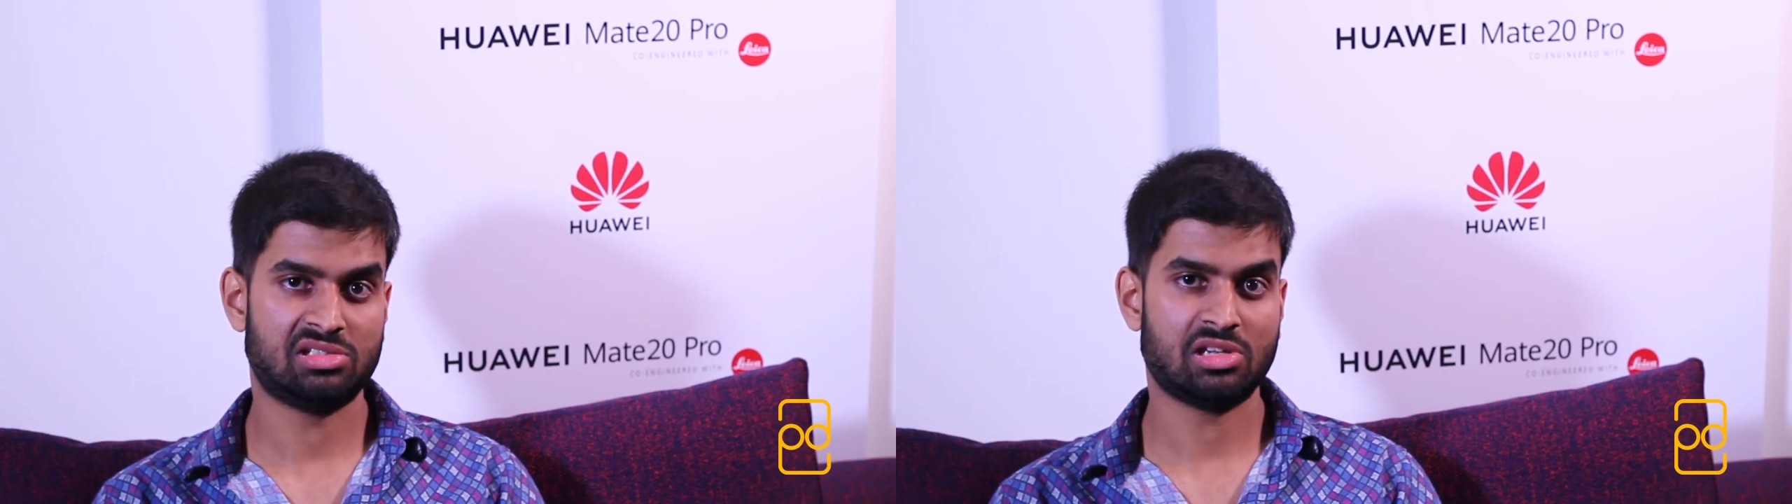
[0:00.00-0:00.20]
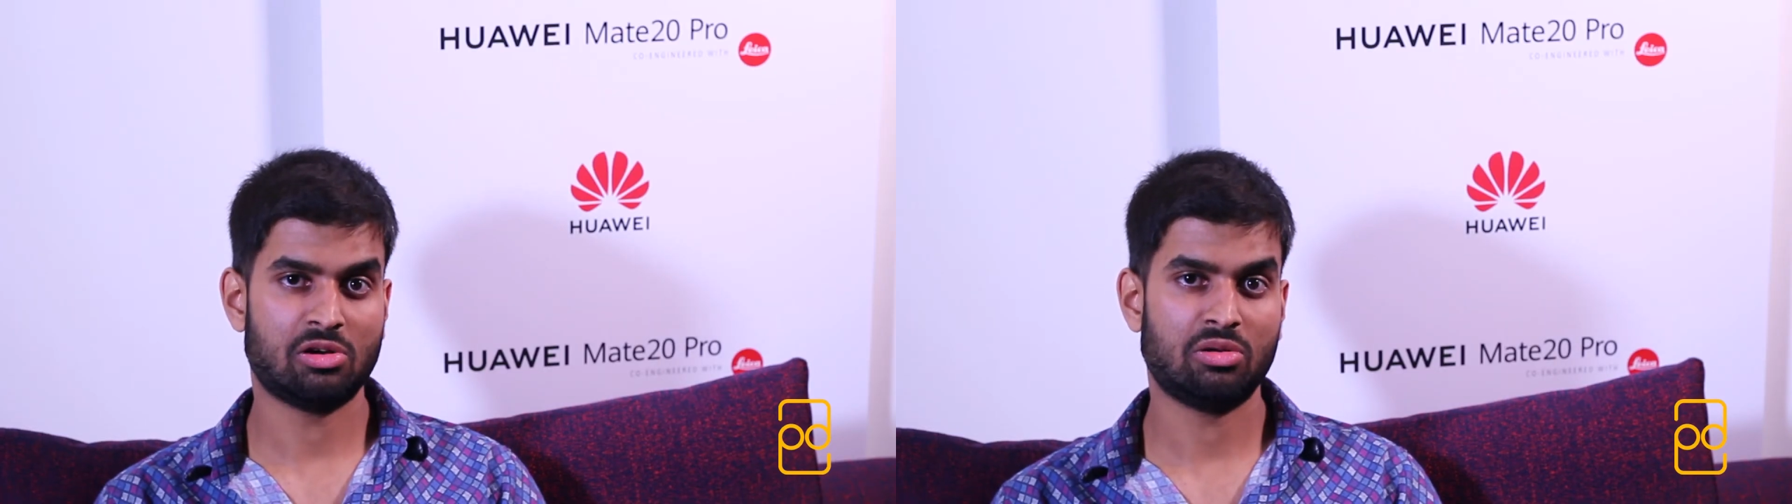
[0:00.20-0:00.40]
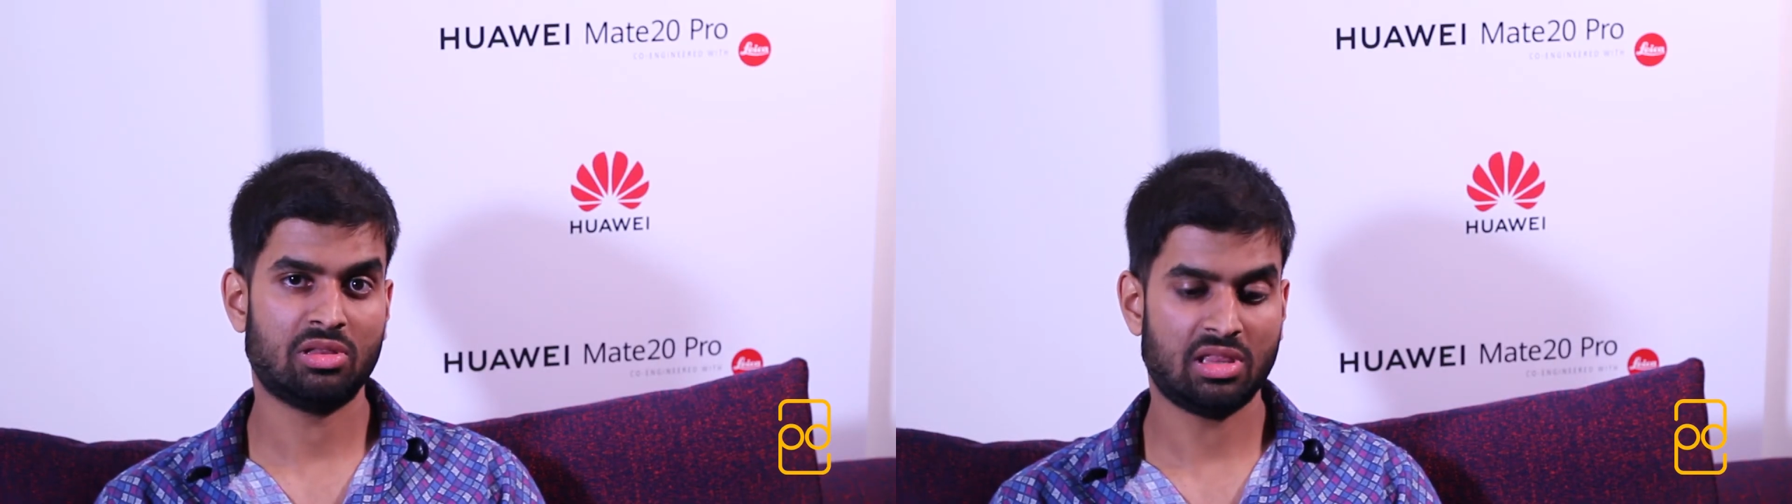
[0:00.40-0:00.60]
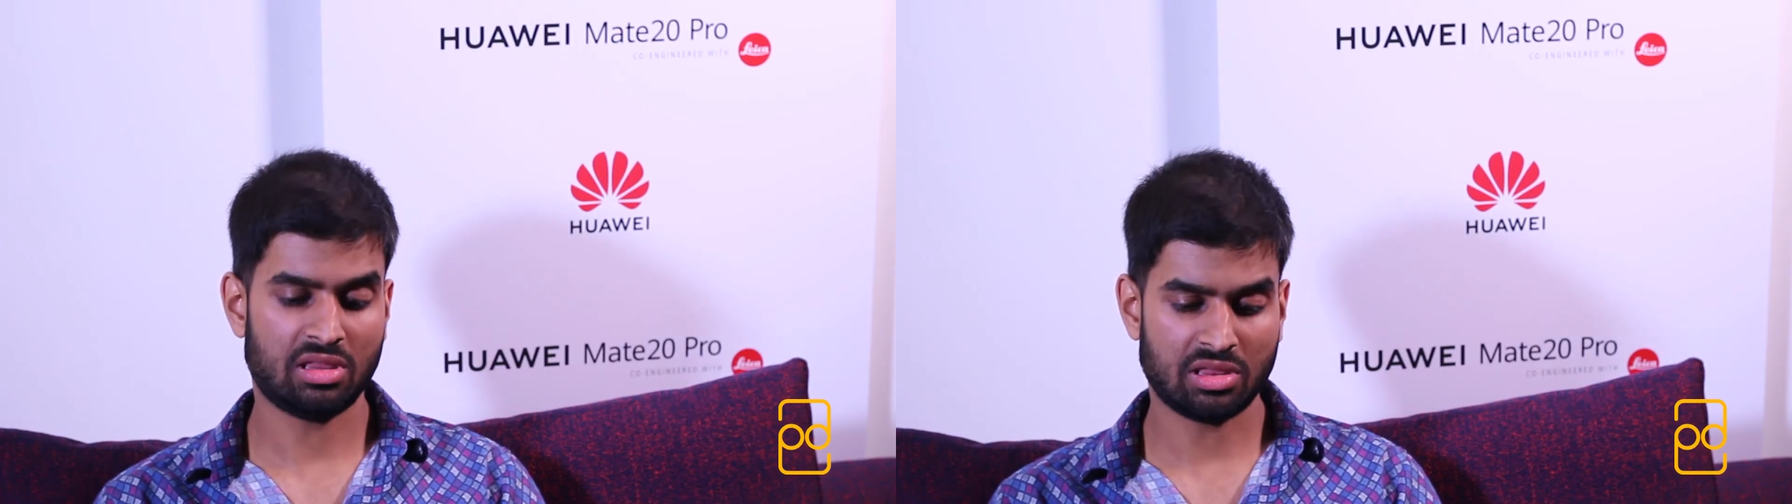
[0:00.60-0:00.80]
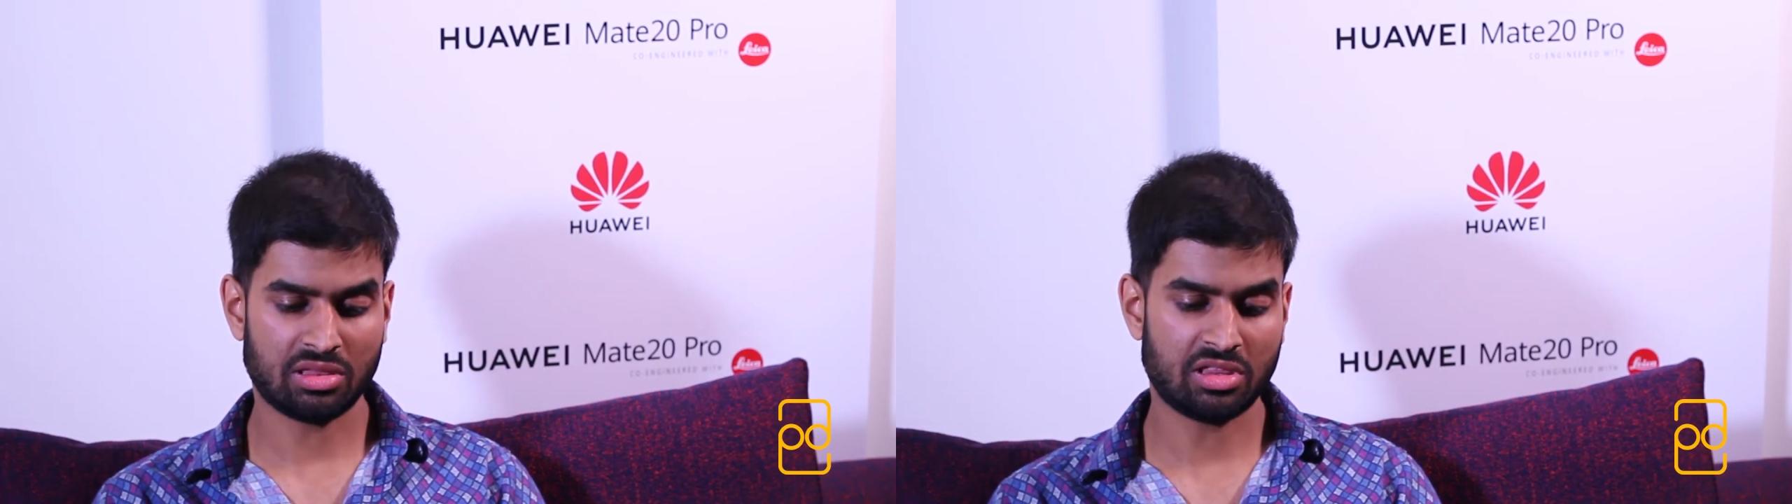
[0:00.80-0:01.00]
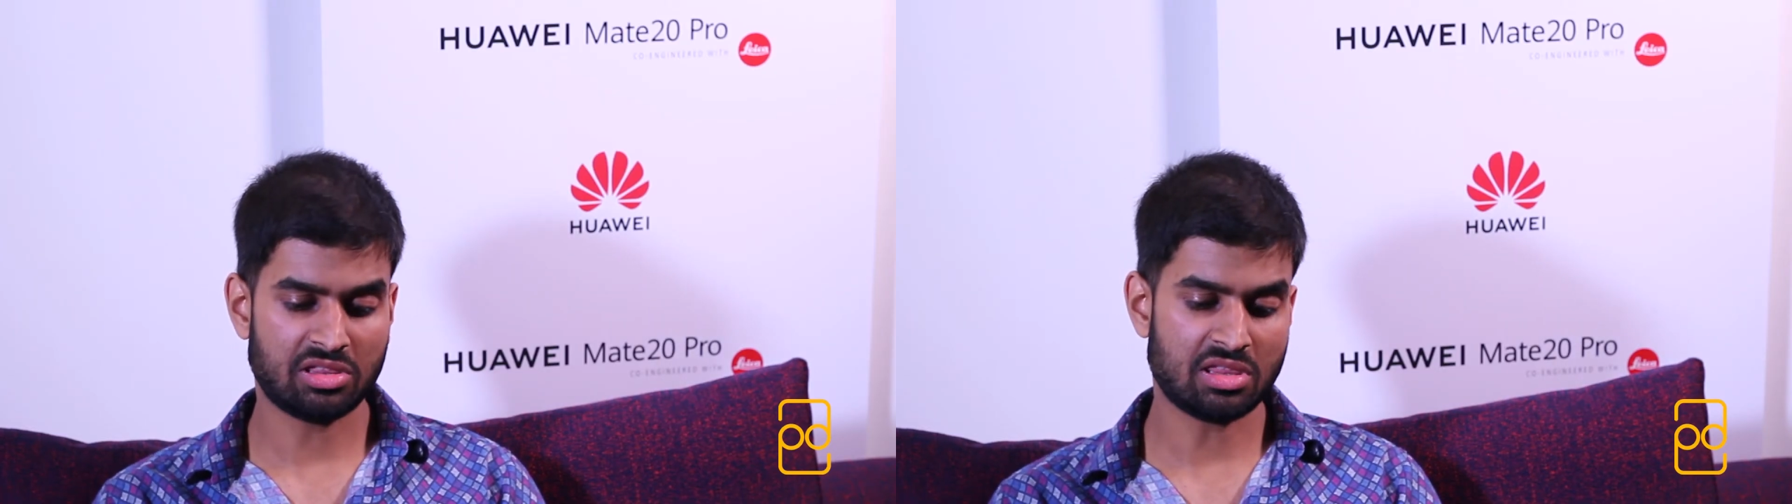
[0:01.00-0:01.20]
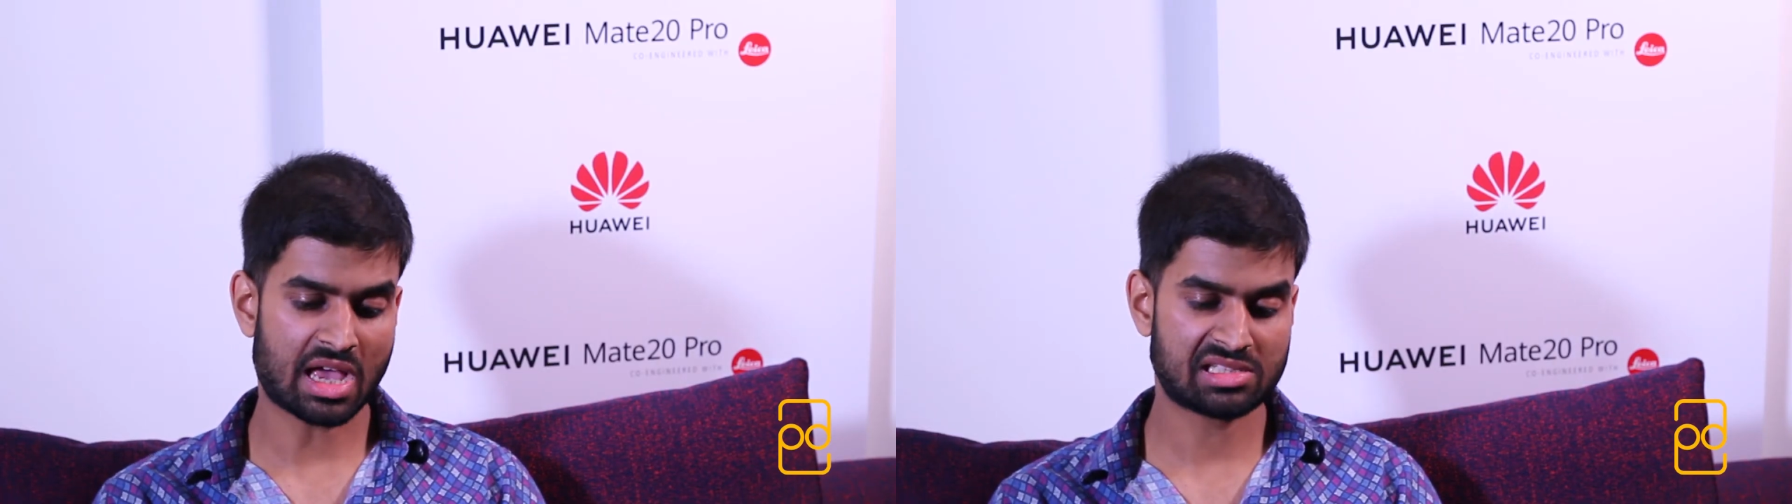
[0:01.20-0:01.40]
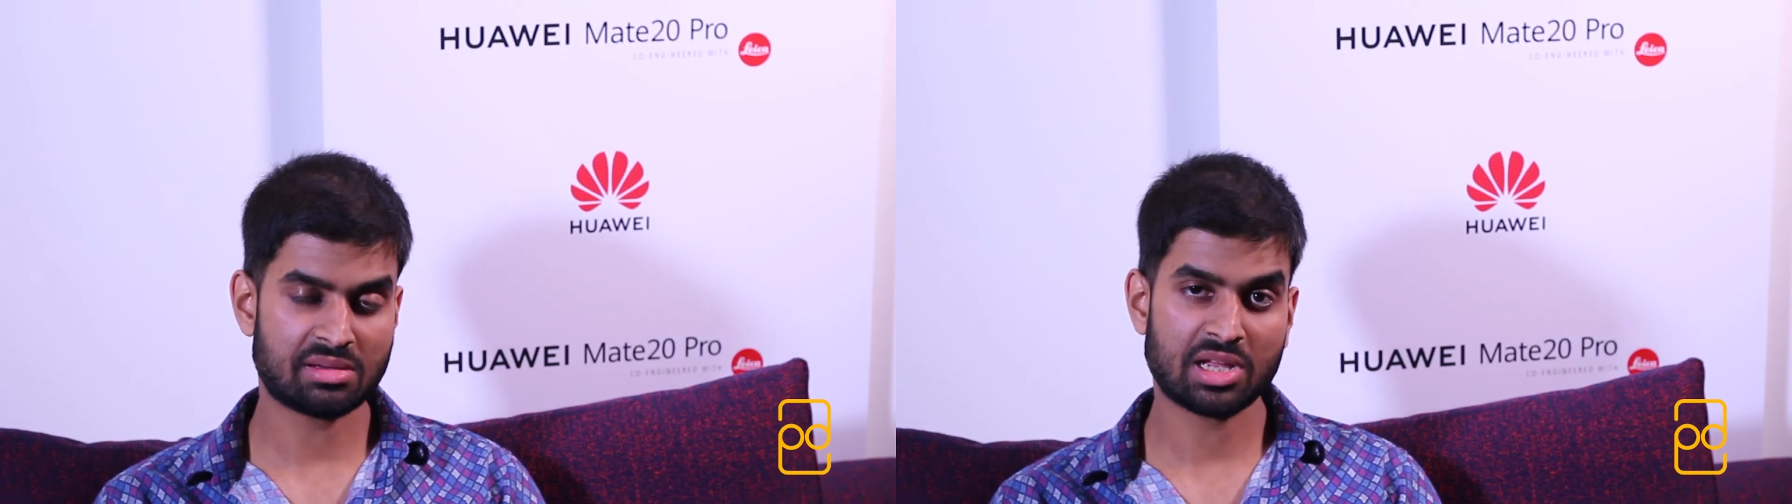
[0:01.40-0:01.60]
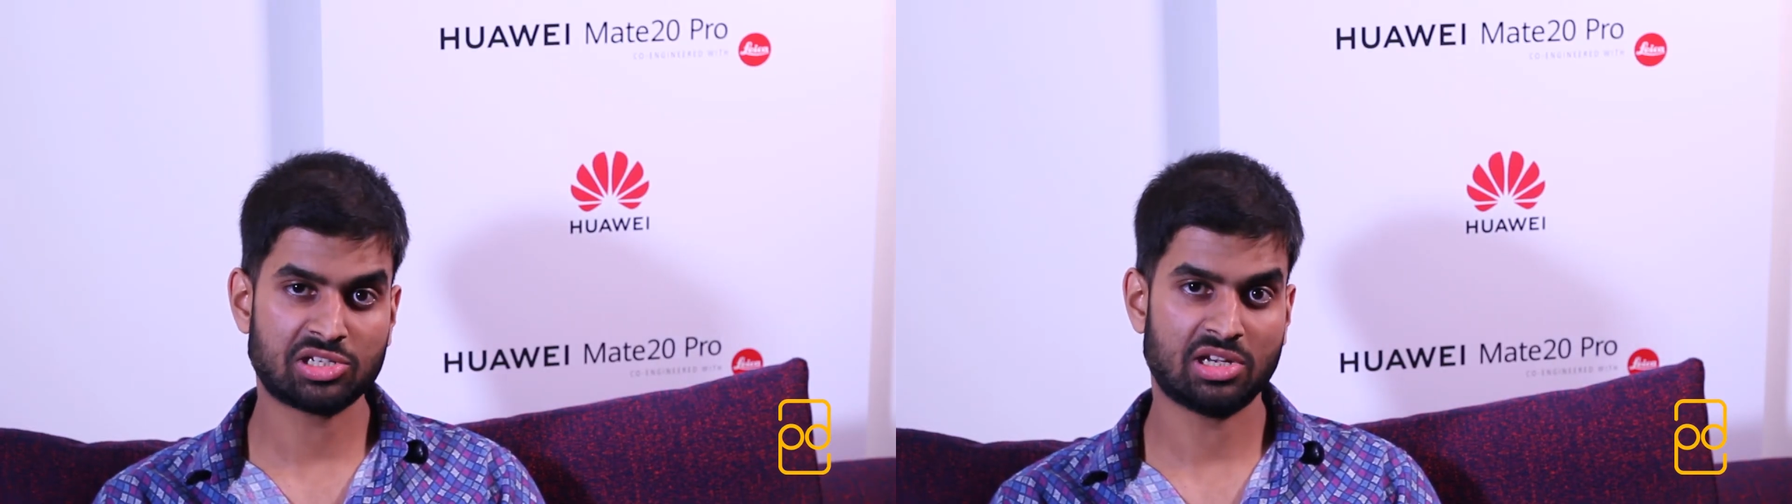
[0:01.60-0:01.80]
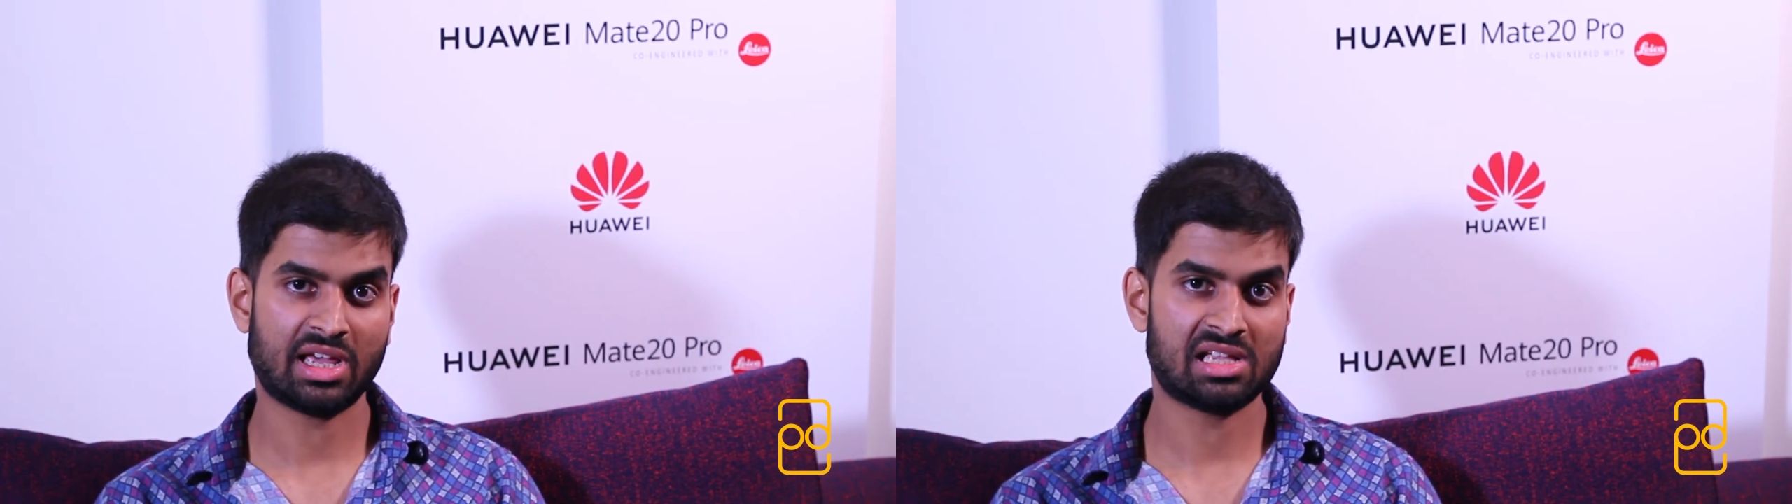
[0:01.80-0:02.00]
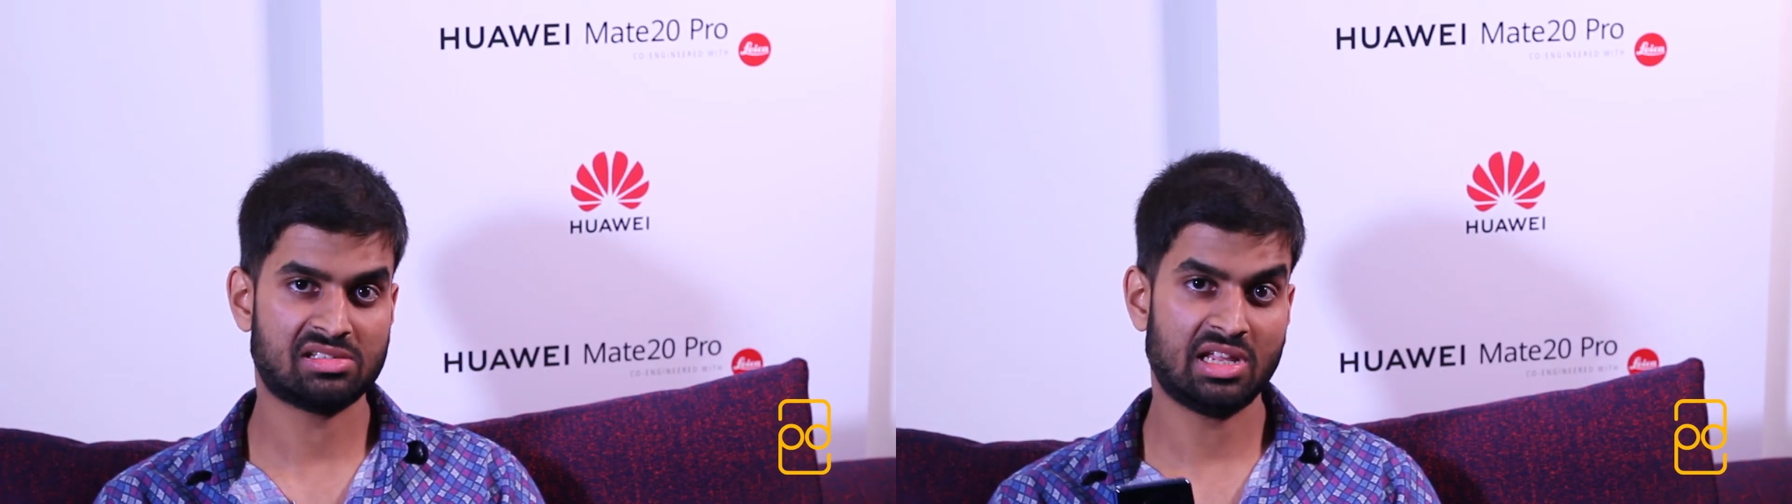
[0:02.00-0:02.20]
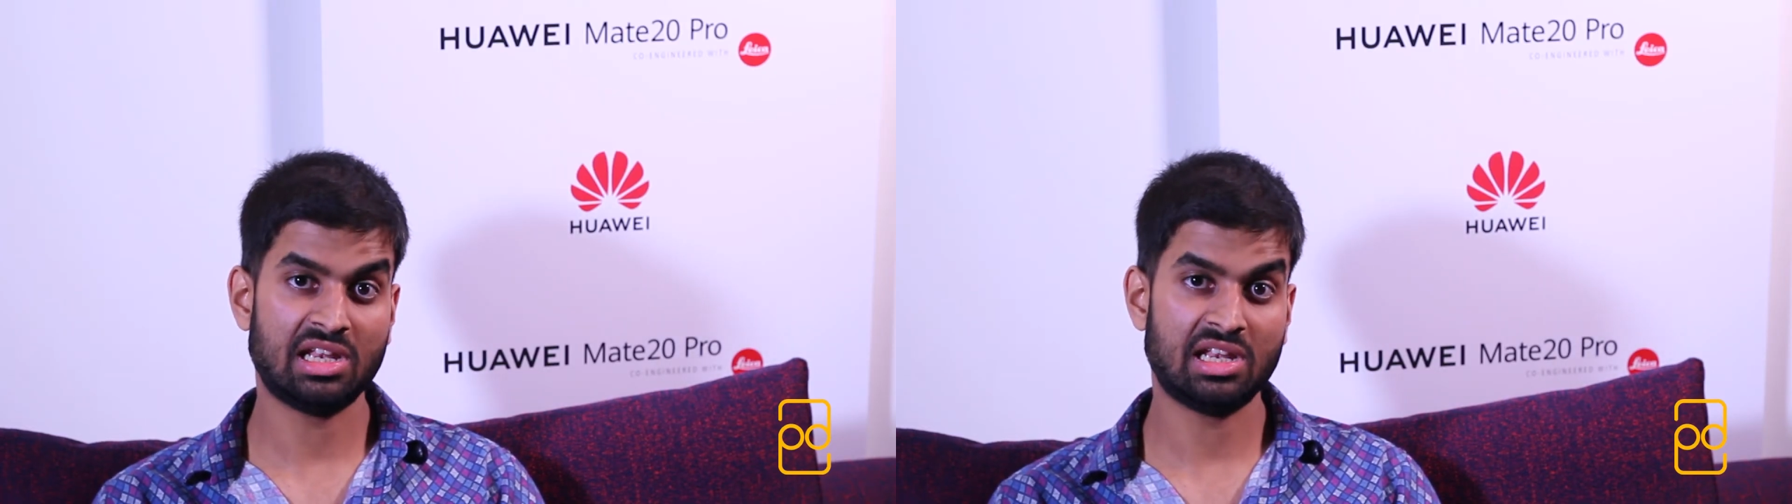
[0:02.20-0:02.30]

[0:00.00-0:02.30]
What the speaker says: So as I mentioned, it has an